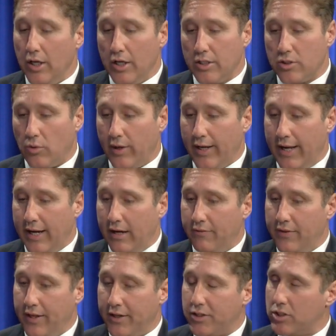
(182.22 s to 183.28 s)
So I have
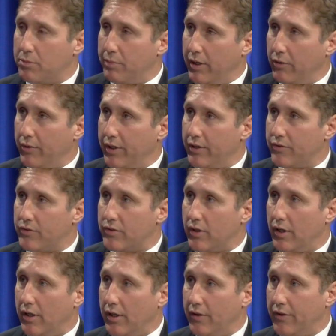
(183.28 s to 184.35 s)
that experience
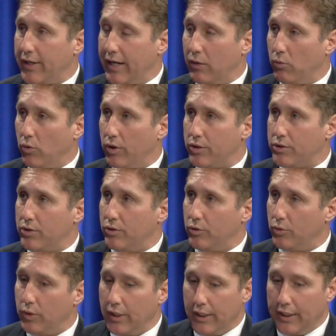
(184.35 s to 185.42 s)
uh, that I want
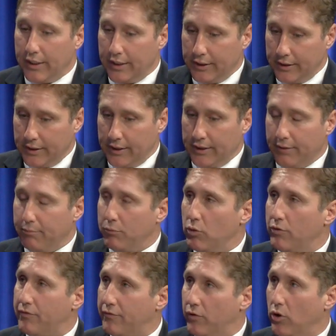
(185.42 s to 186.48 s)
to uh,
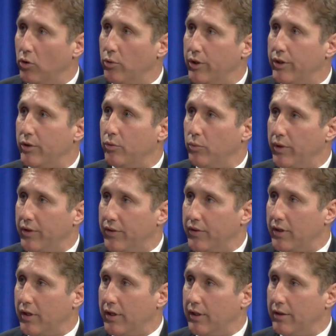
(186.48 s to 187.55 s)
move forward with
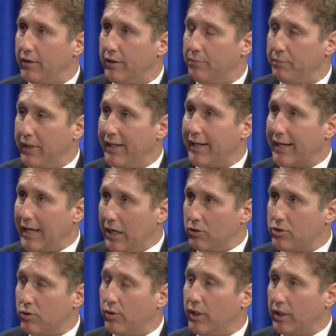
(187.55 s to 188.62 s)
uh, being a
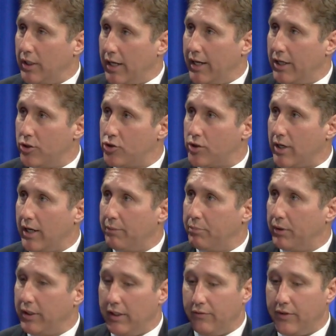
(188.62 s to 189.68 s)
councilor at large. I
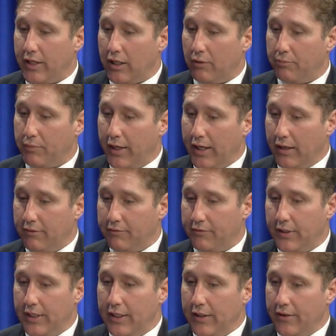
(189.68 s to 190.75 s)
believe that I'll have
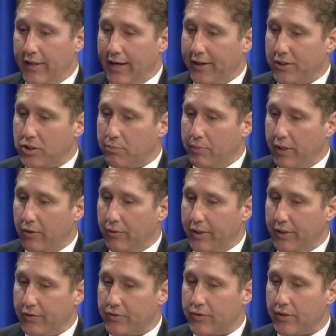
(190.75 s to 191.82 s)
that
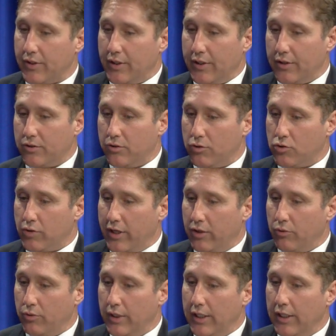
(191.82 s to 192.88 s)
experience uh, to try
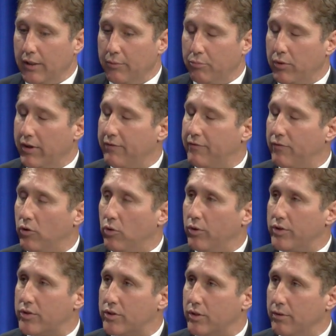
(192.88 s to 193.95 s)
to bring
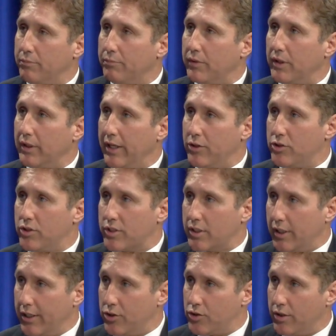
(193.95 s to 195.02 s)
forward some
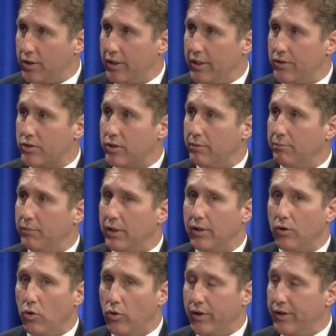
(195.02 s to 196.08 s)
legislation and some
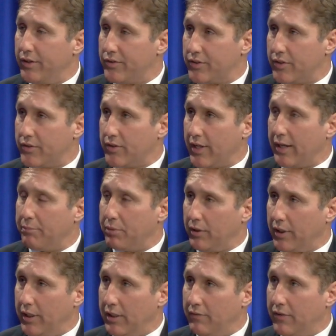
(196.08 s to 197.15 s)
ordinances that I
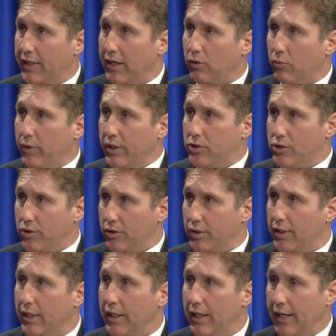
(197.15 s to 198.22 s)
believe that we should
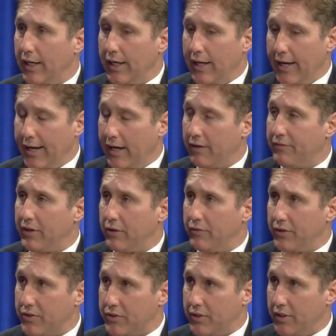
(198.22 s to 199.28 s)
have here in
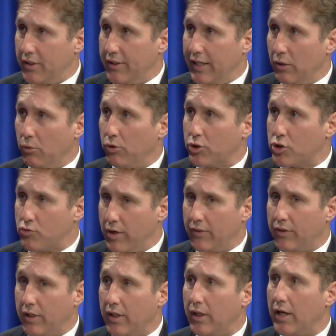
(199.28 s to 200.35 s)
the city that will
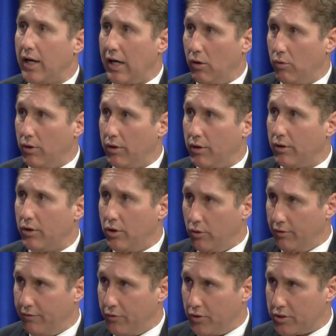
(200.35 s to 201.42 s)
strengthen our code
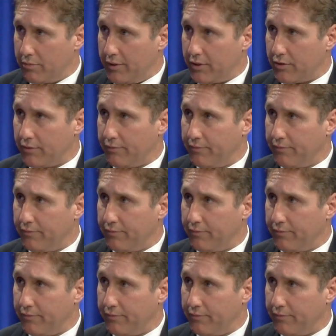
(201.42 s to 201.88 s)
enforcement.